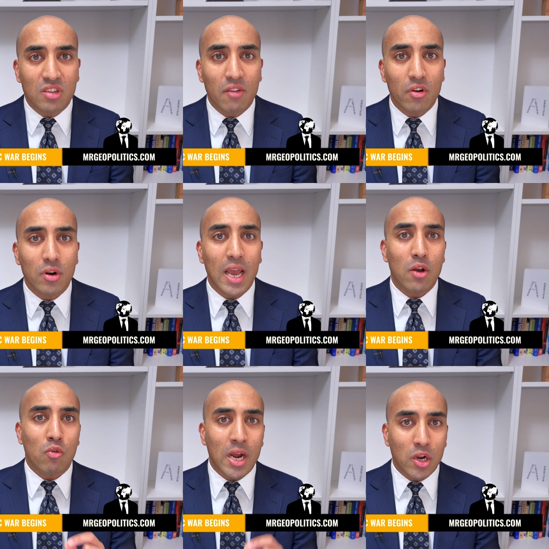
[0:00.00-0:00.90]
severed
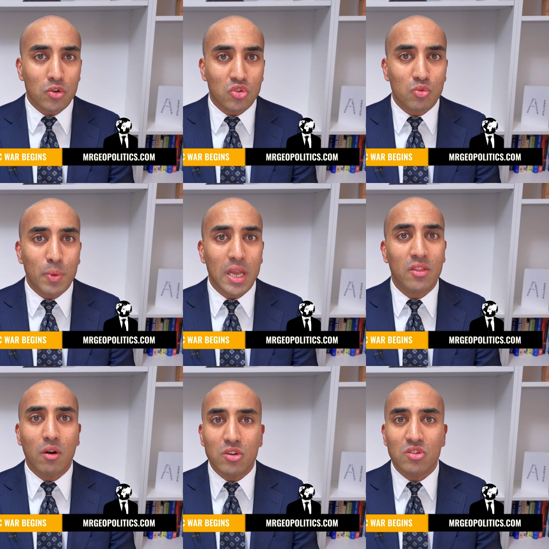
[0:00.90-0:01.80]
at record
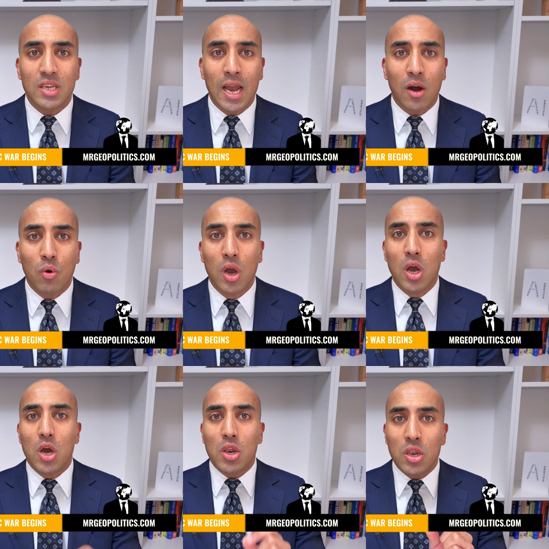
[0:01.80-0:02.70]
speed. There is now
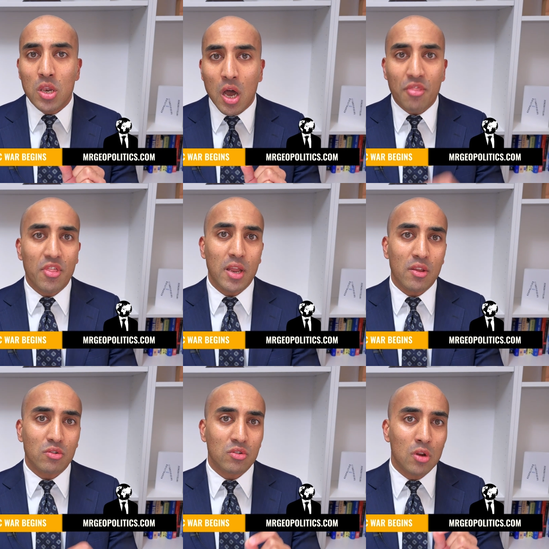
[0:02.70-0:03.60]
nothing,
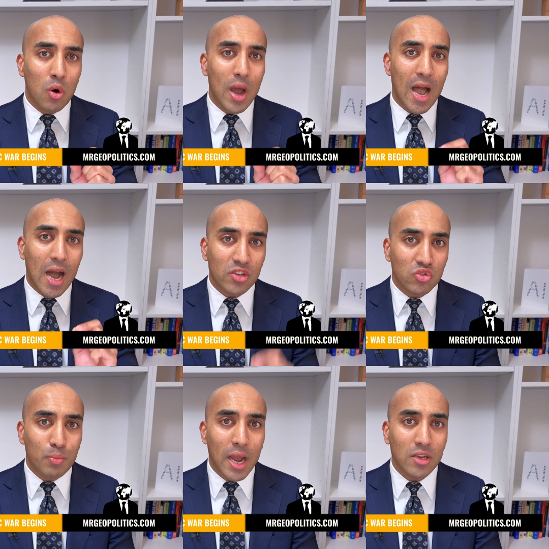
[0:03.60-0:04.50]
there's no
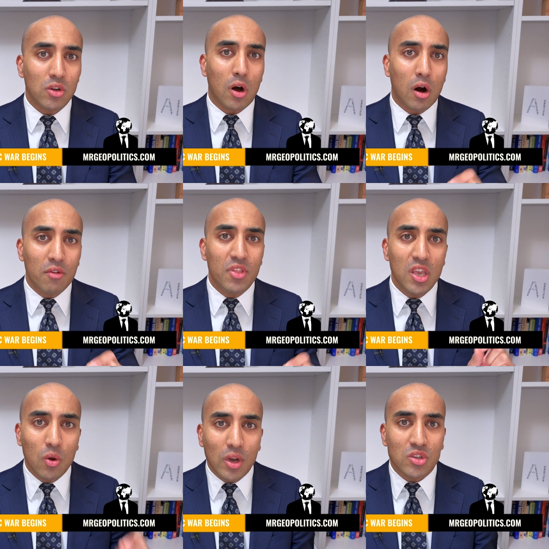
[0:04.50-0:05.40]
aspect of
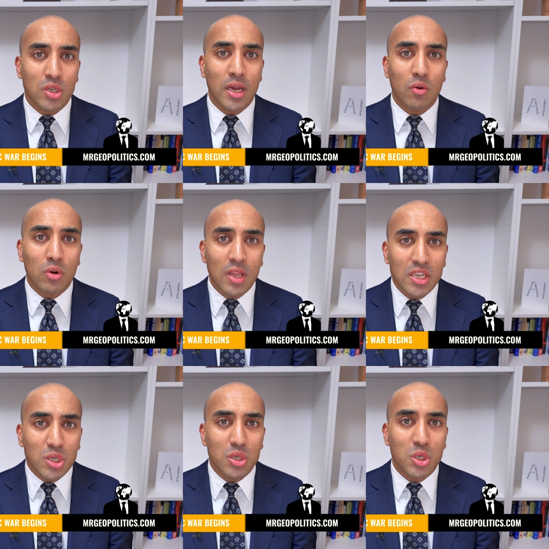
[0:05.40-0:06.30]
the US-China
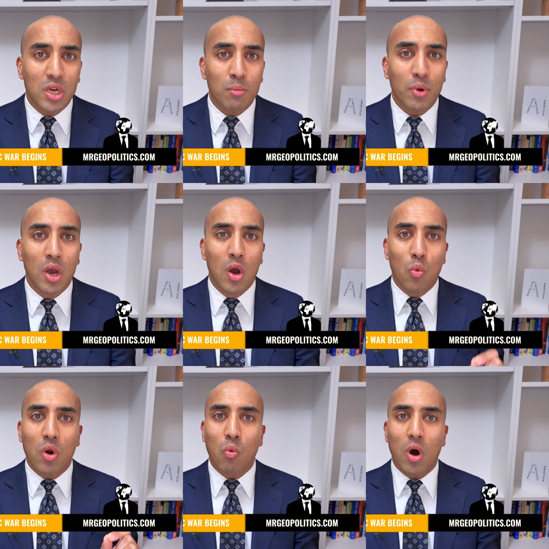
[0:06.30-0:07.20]
relationship
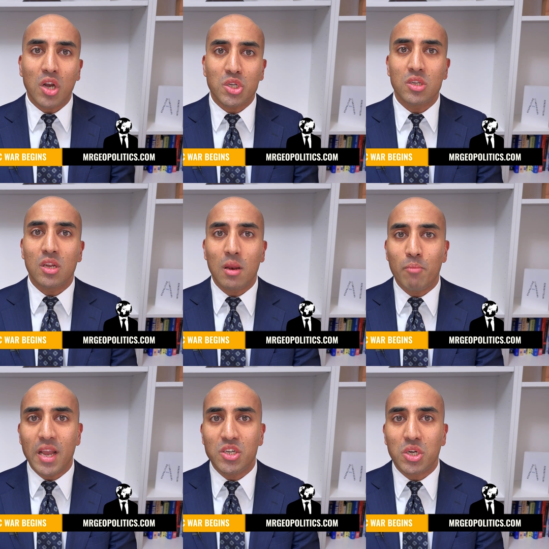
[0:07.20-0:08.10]
where Washington
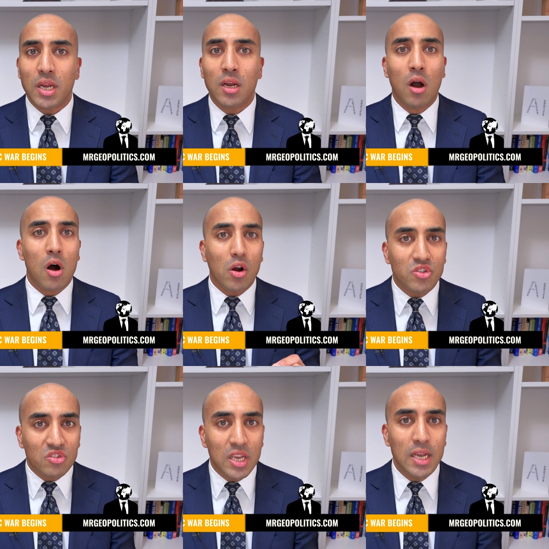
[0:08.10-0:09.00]
and Beijing
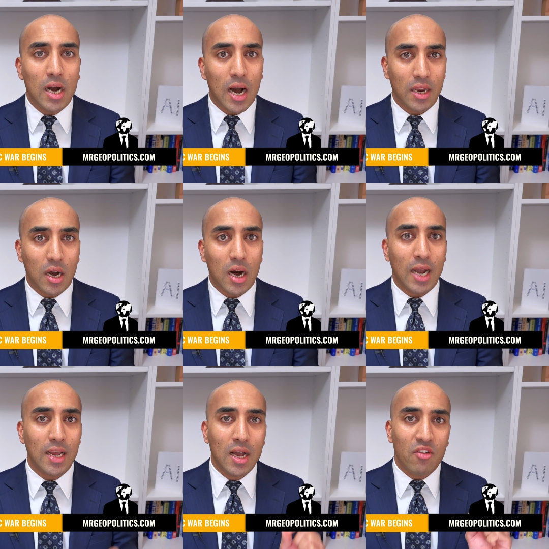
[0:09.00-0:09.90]
are seeing eye to
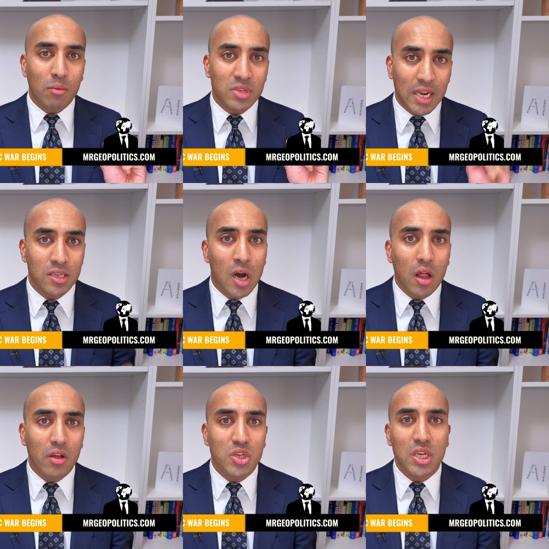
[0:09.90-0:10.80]
eye. From
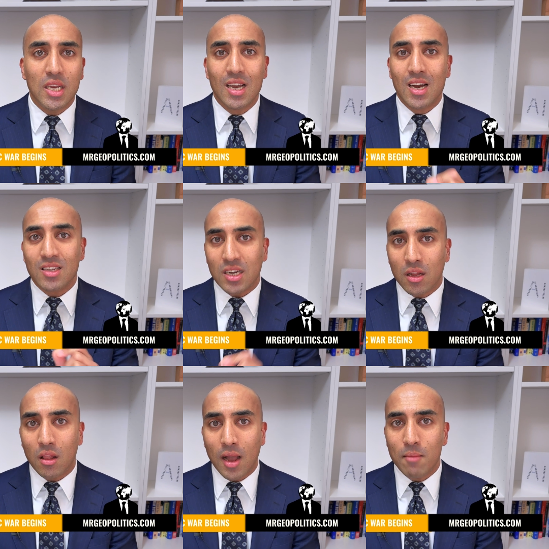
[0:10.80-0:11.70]
technology to
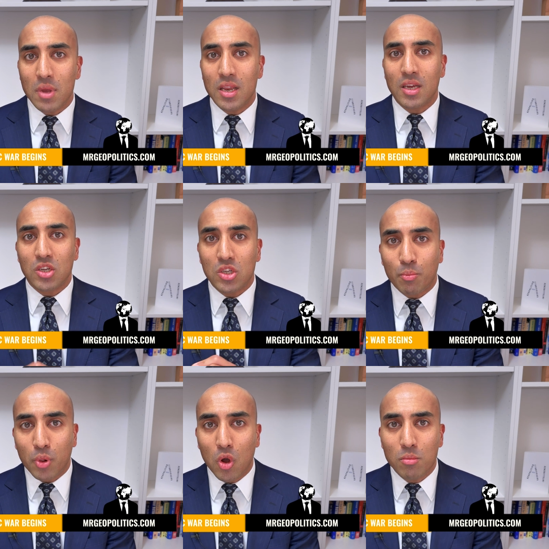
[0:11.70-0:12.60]
climate to
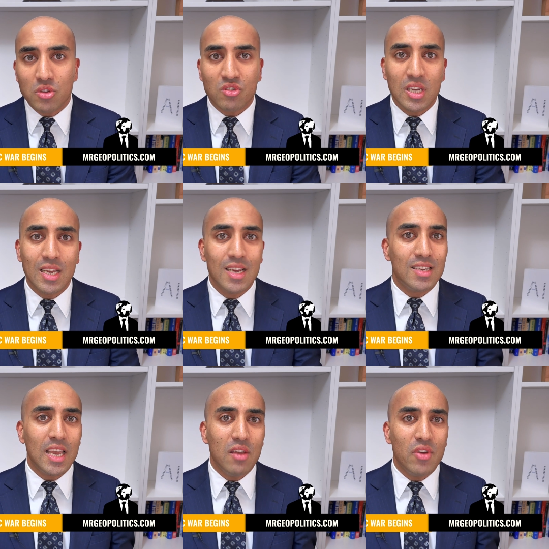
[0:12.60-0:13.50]
diplomacy
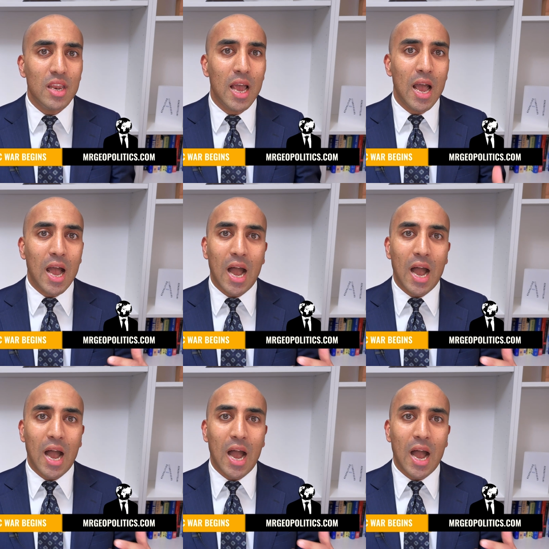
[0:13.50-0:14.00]
to even